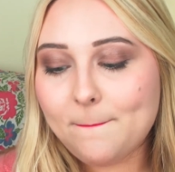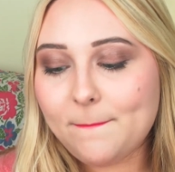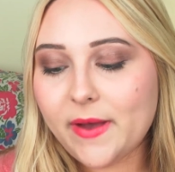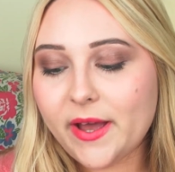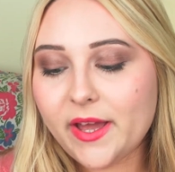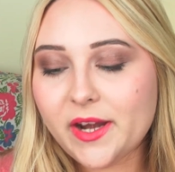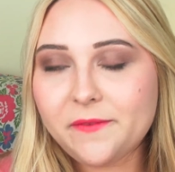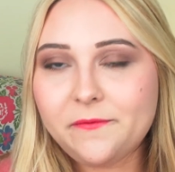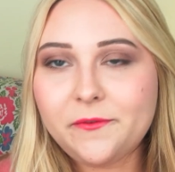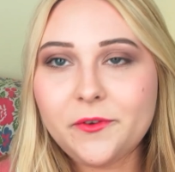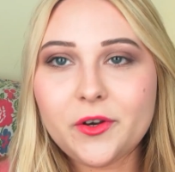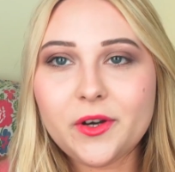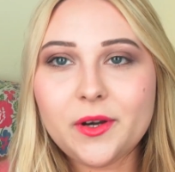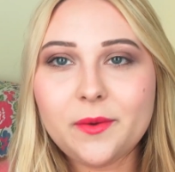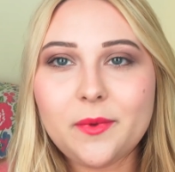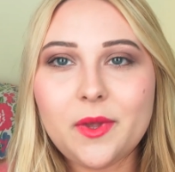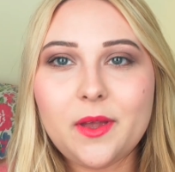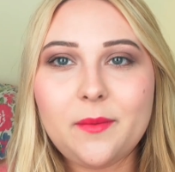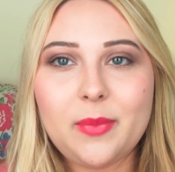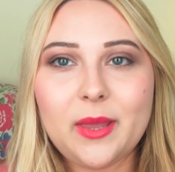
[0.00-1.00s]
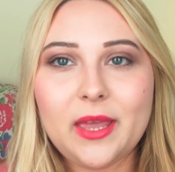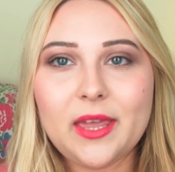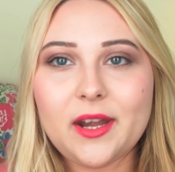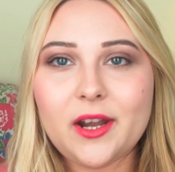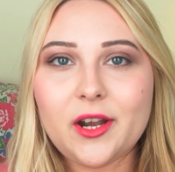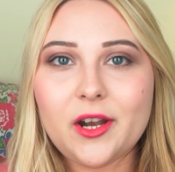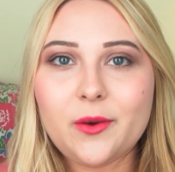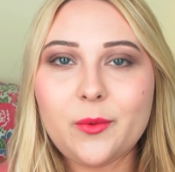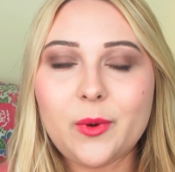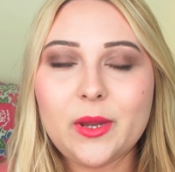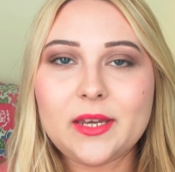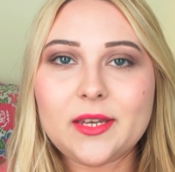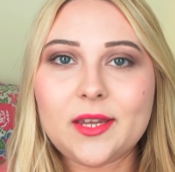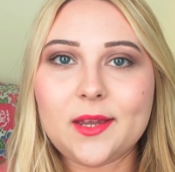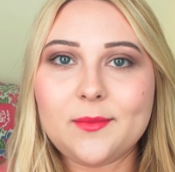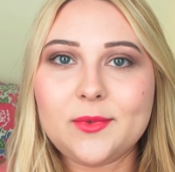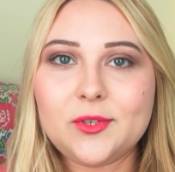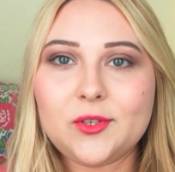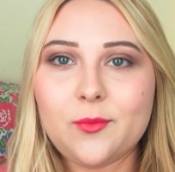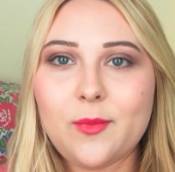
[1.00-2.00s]
But if you're a beginner when it
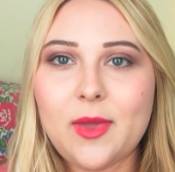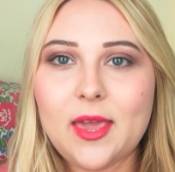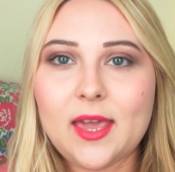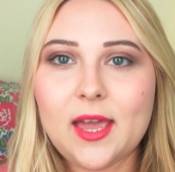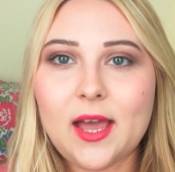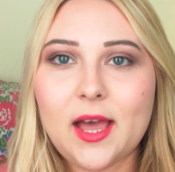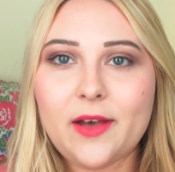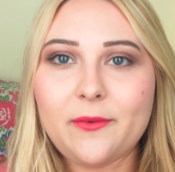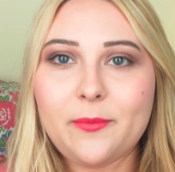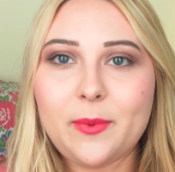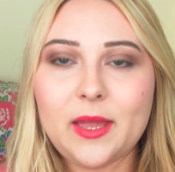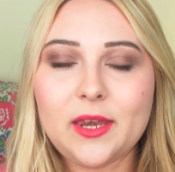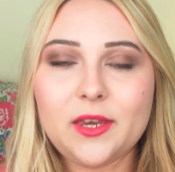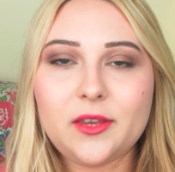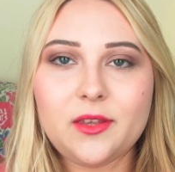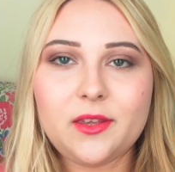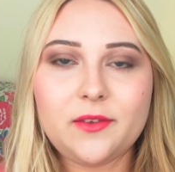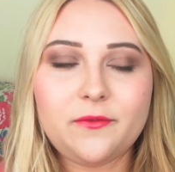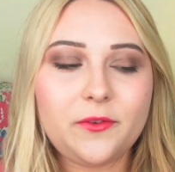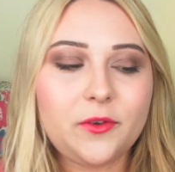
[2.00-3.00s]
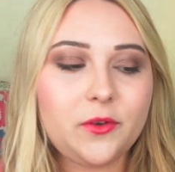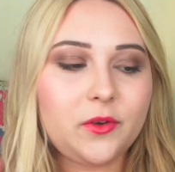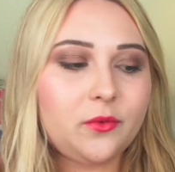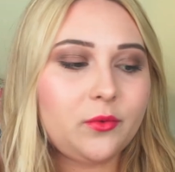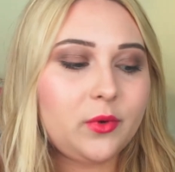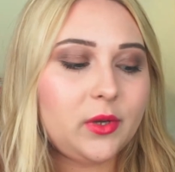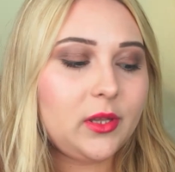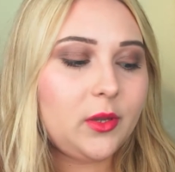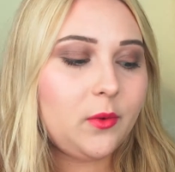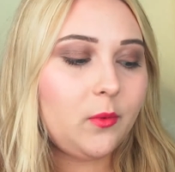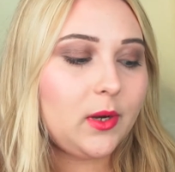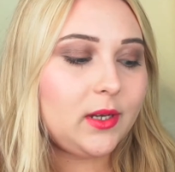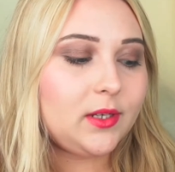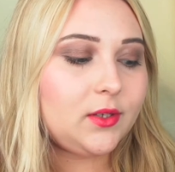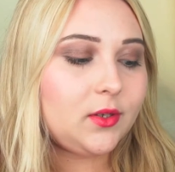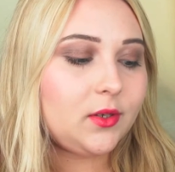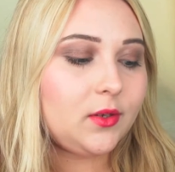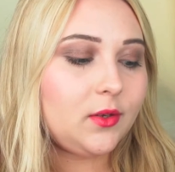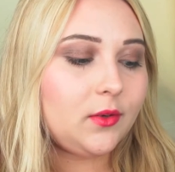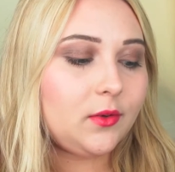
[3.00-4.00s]
comes to makeup, and if you really
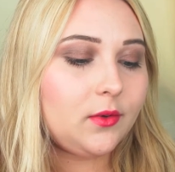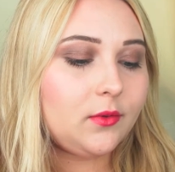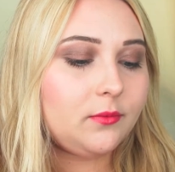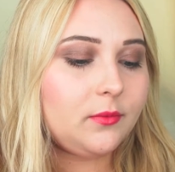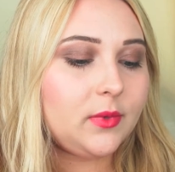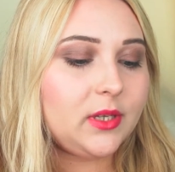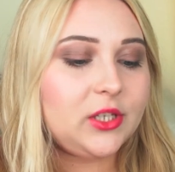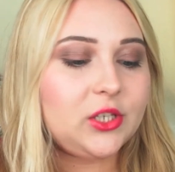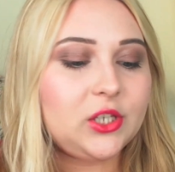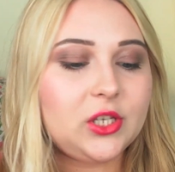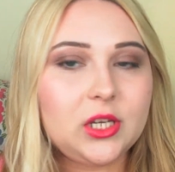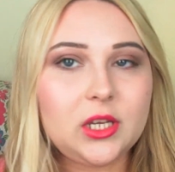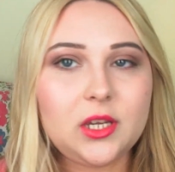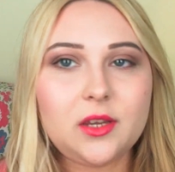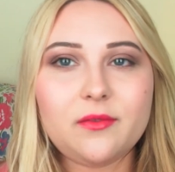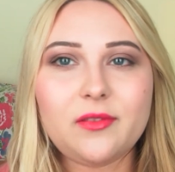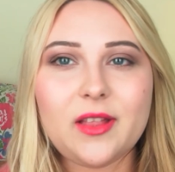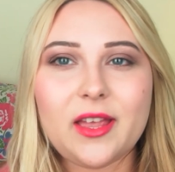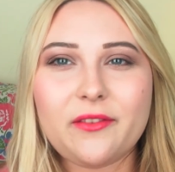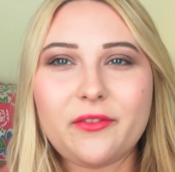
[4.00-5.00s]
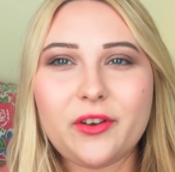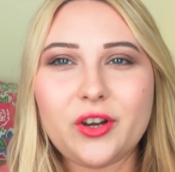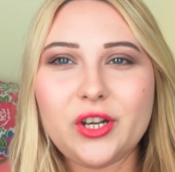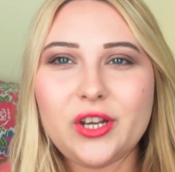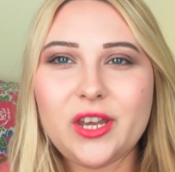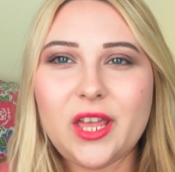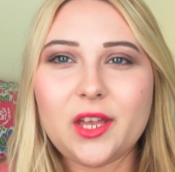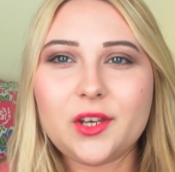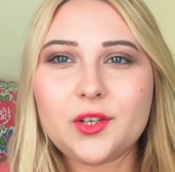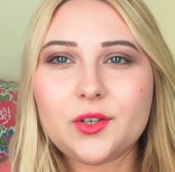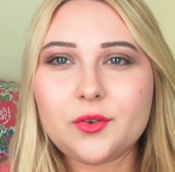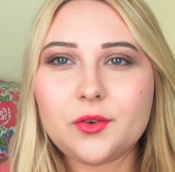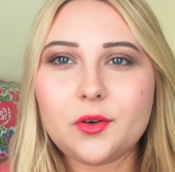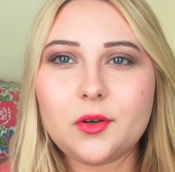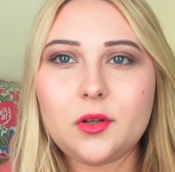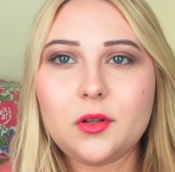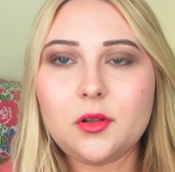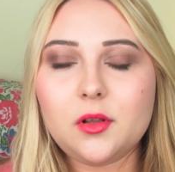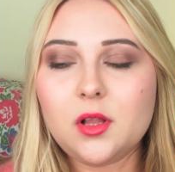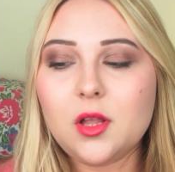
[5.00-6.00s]
want to achieve like very
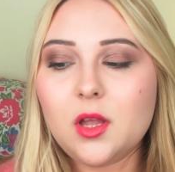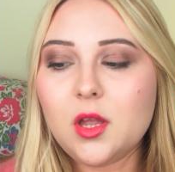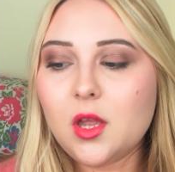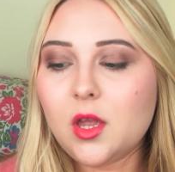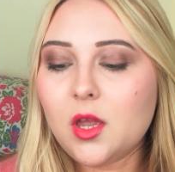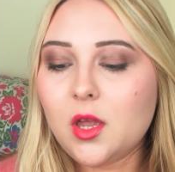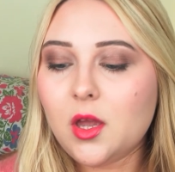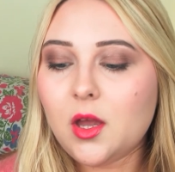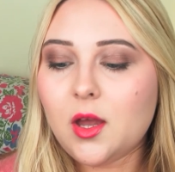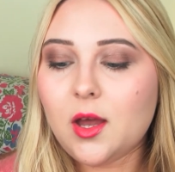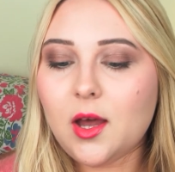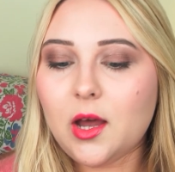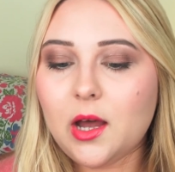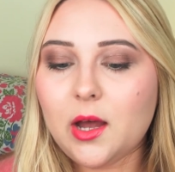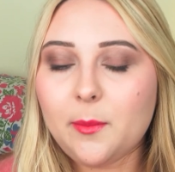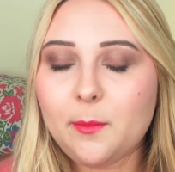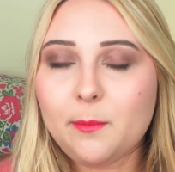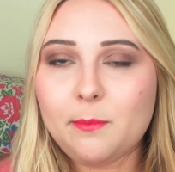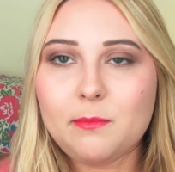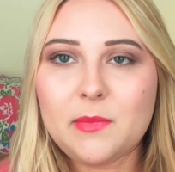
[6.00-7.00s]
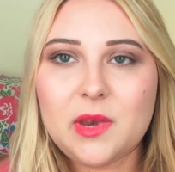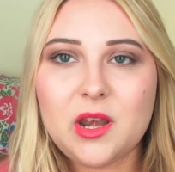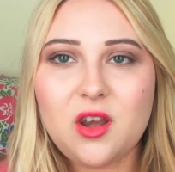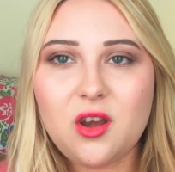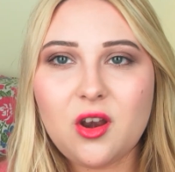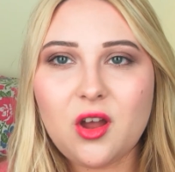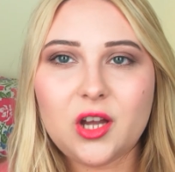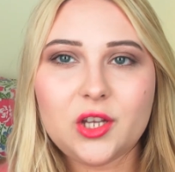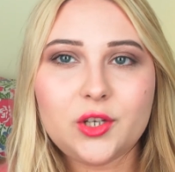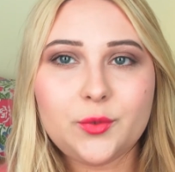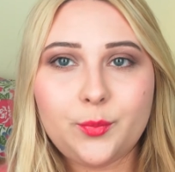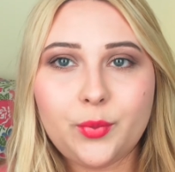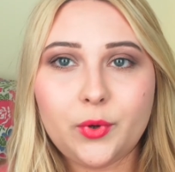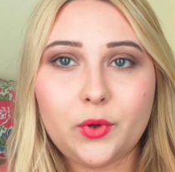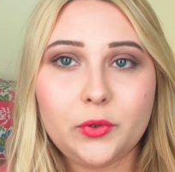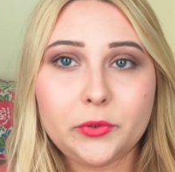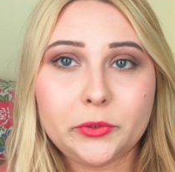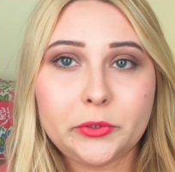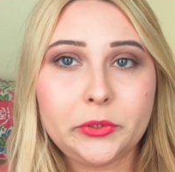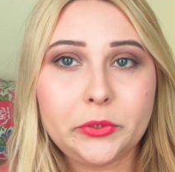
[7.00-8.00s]
natural, not
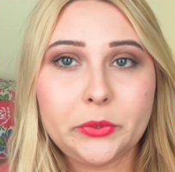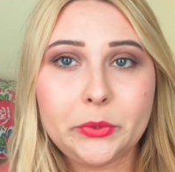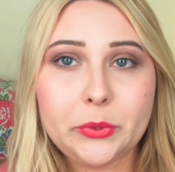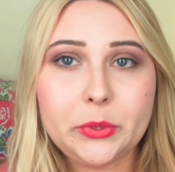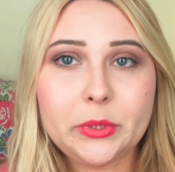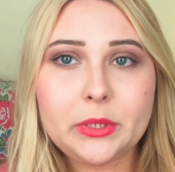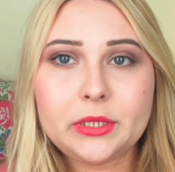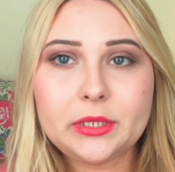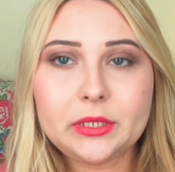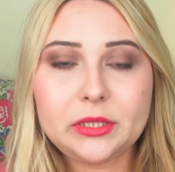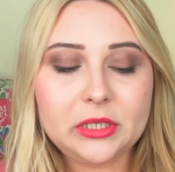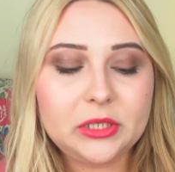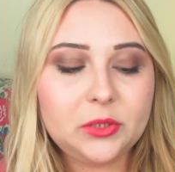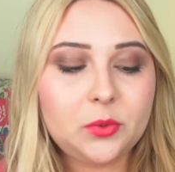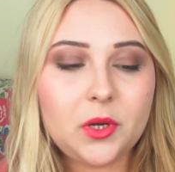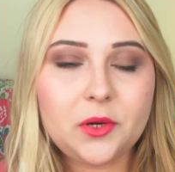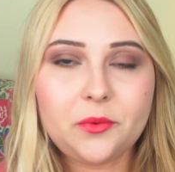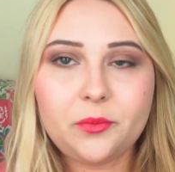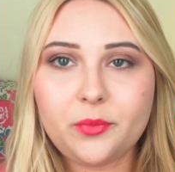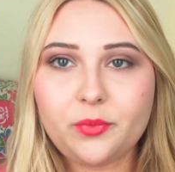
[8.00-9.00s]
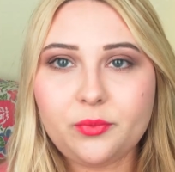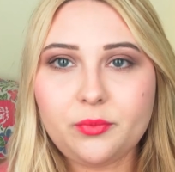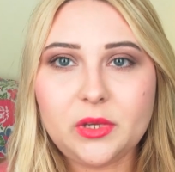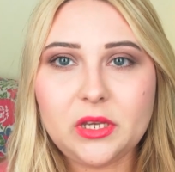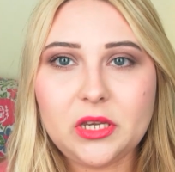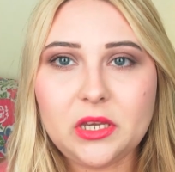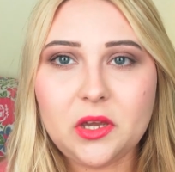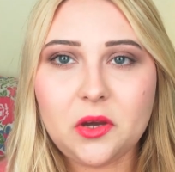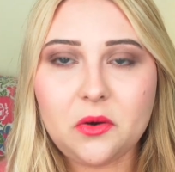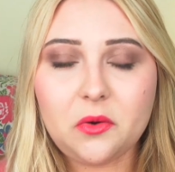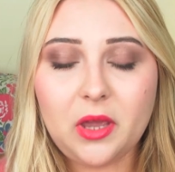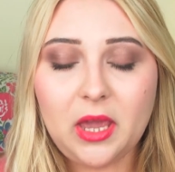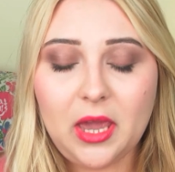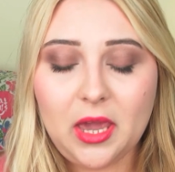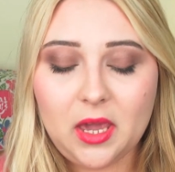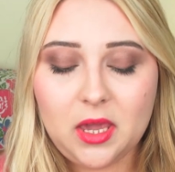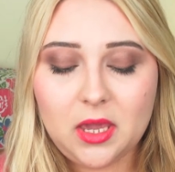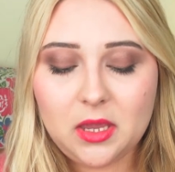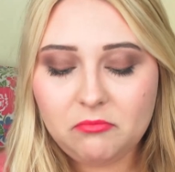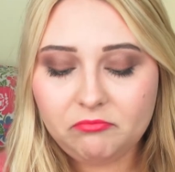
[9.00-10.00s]
bold looks, this one would be
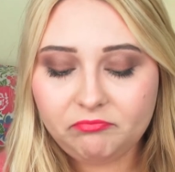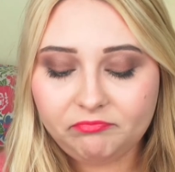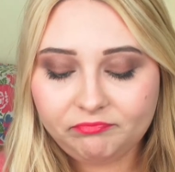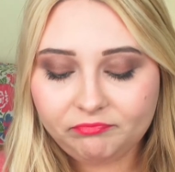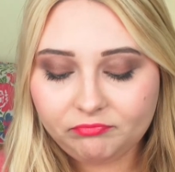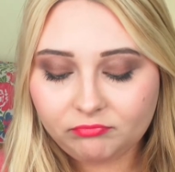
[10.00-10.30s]
okay.